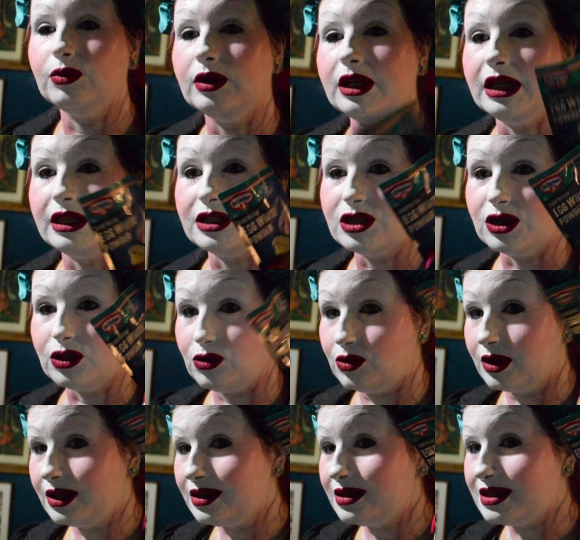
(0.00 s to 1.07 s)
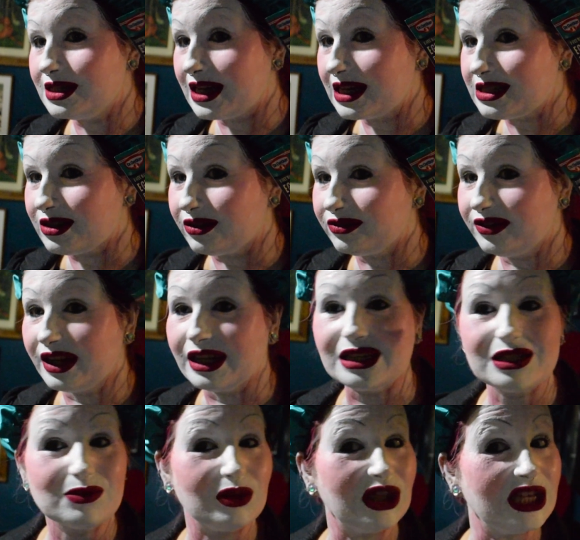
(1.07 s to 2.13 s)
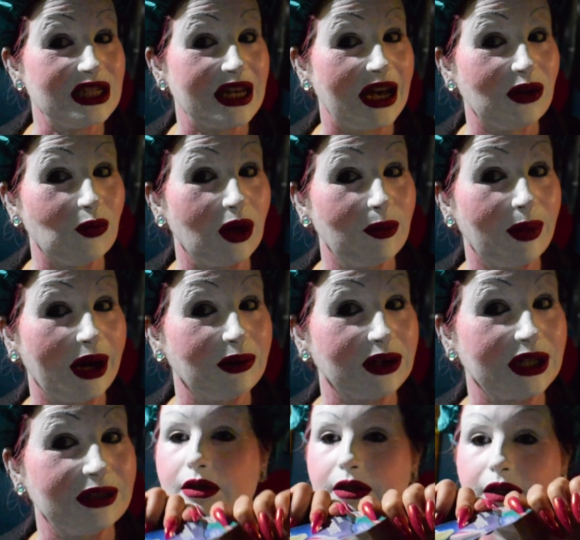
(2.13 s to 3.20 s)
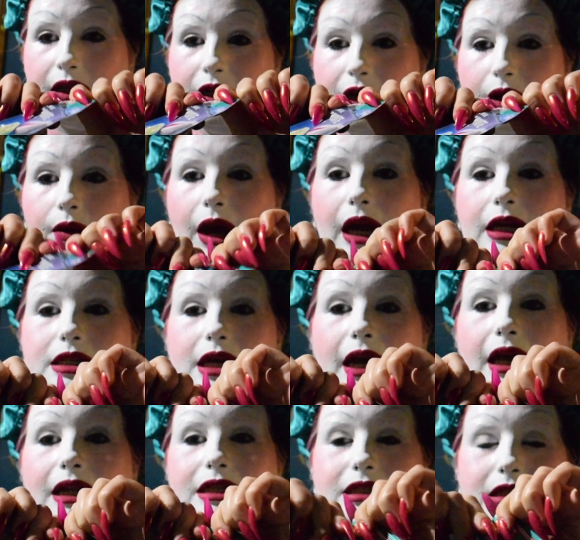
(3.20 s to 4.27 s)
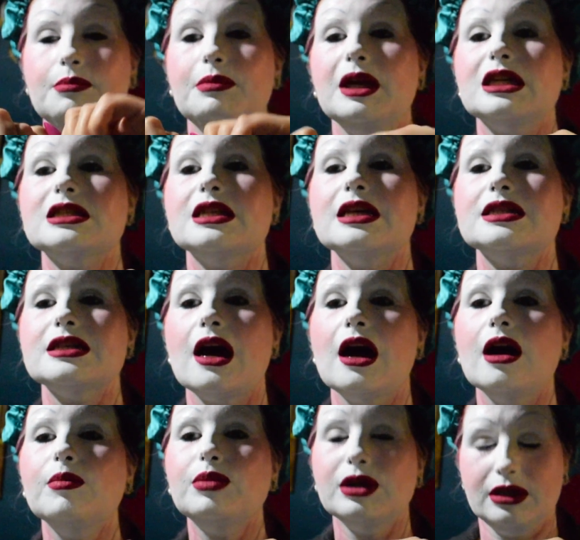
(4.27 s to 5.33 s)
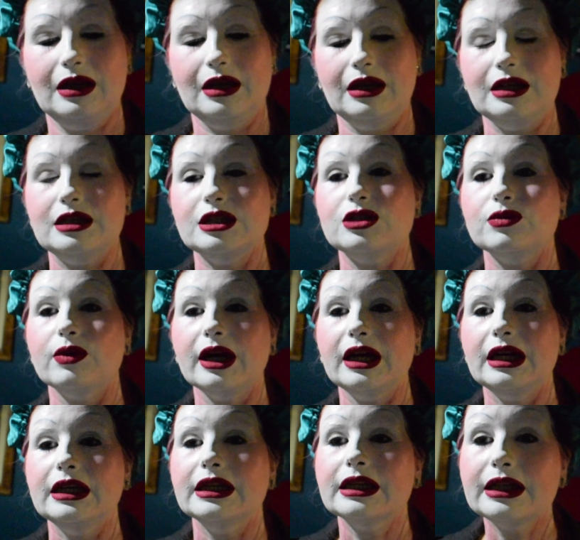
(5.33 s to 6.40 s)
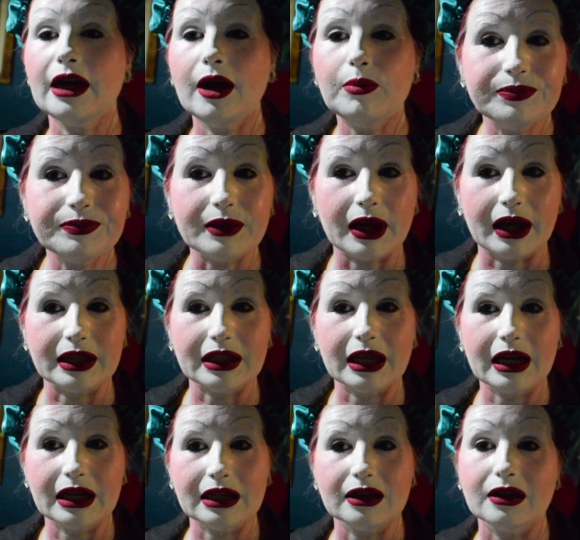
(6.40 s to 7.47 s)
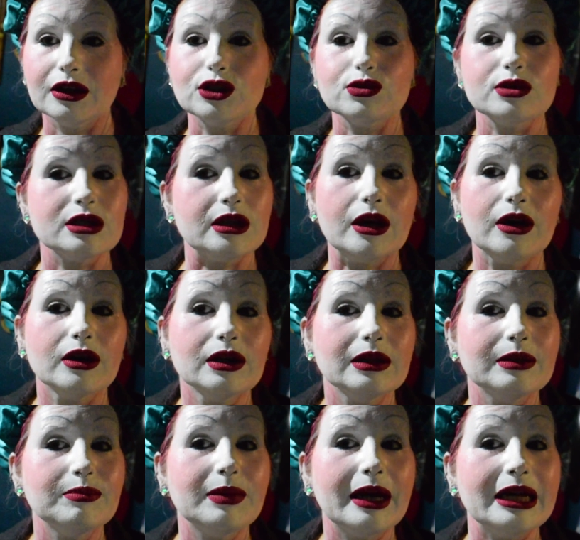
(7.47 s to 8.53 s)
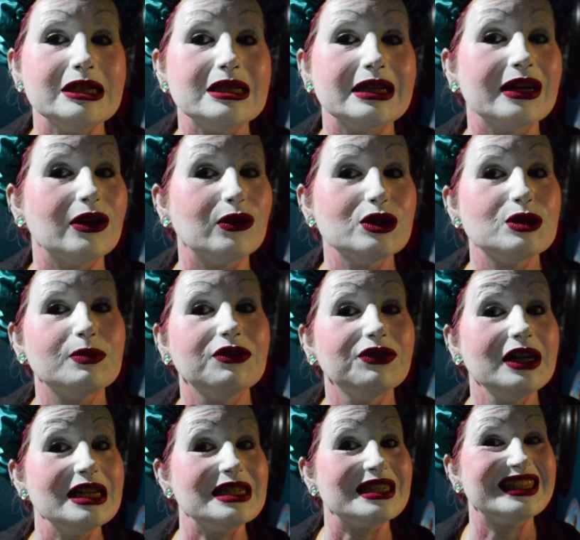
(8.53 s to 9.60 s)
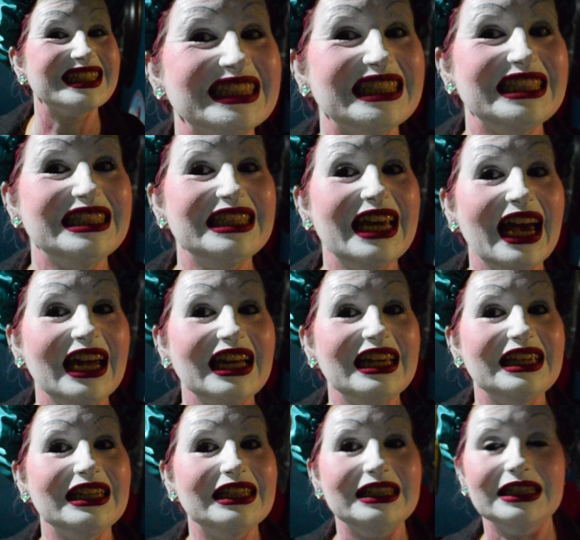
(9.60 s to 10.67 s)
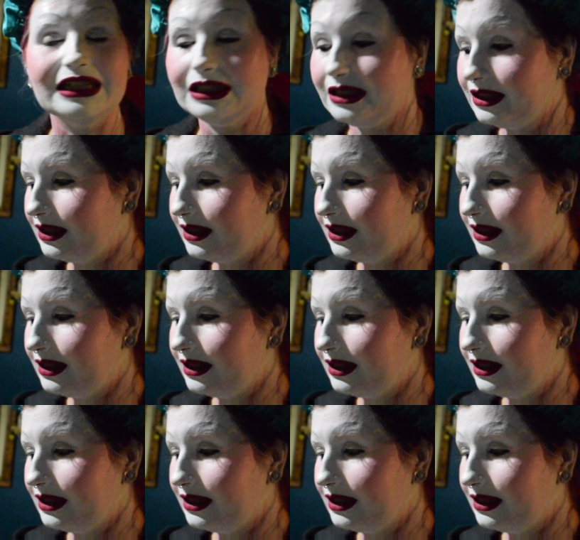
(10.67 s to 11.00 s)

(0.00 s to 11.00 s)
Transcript: we need to set our face with this egg white powder. I'm going to go ahead and mix this up into a cup, and then I shall start pasting it onto my face. Yay!